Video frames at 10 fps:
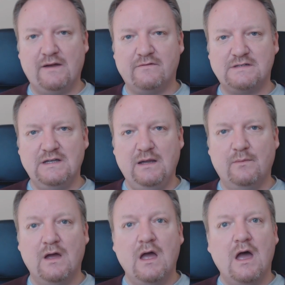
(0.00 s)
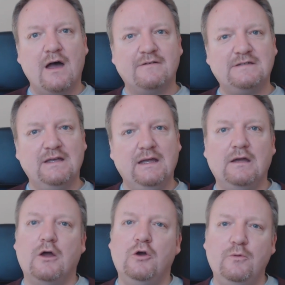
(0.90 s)
have of Steam of
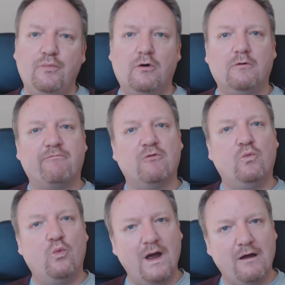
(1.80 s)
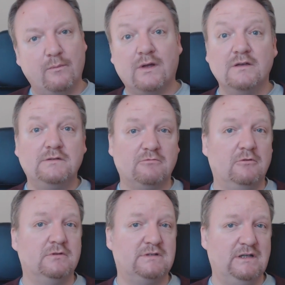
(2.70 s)
seeing who bought from where, because they're
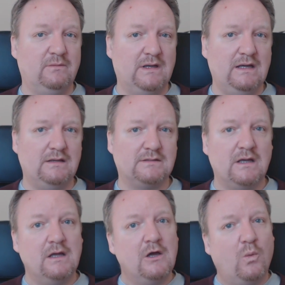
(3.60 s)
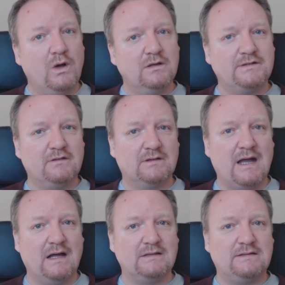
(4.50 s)
all Steam keys. We also
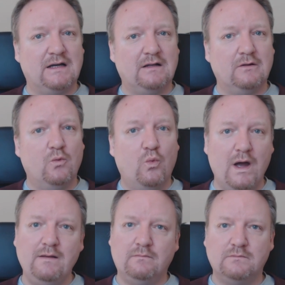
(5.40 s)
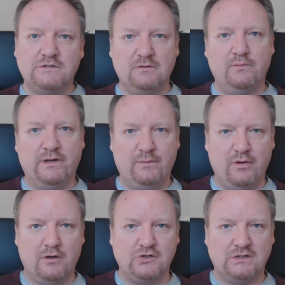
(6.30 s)
can't tell when somebody
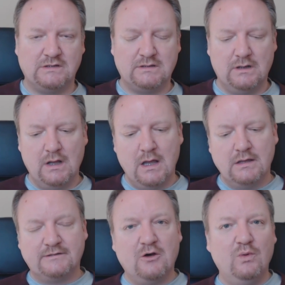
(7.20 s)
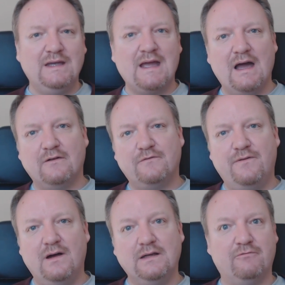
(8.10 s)
purchased. So we can't
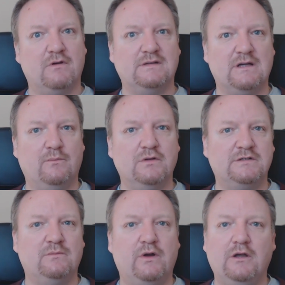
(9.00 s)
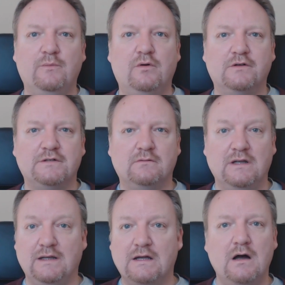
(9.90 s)
find, for example, somebody who bought on
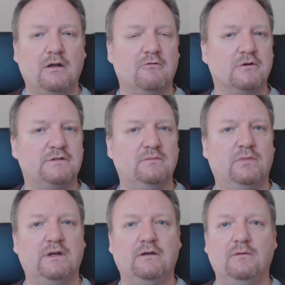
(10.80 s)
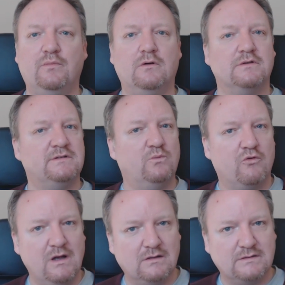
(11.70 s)
Indiegala or somebody who bought
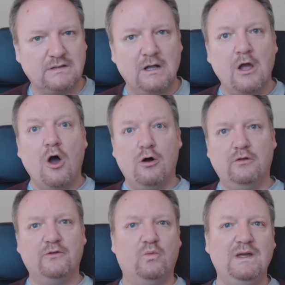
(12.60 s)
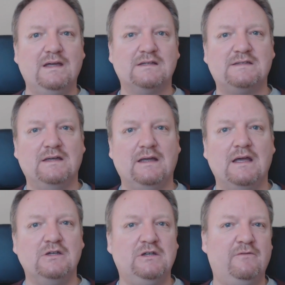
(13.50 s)
somewhere else. All that we can see
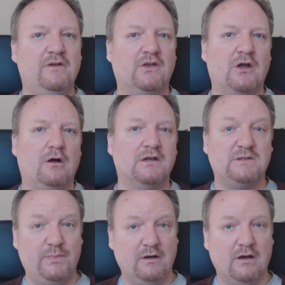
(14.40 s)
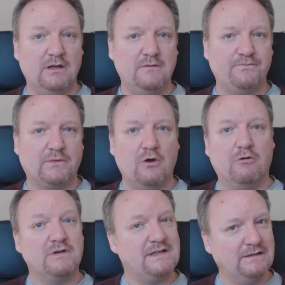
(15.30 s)
is you've either got a Spearhead
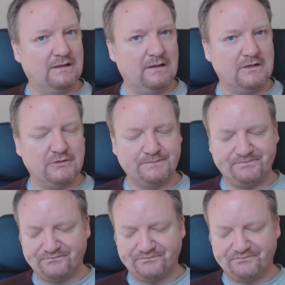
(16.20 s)
or a Standard Edition.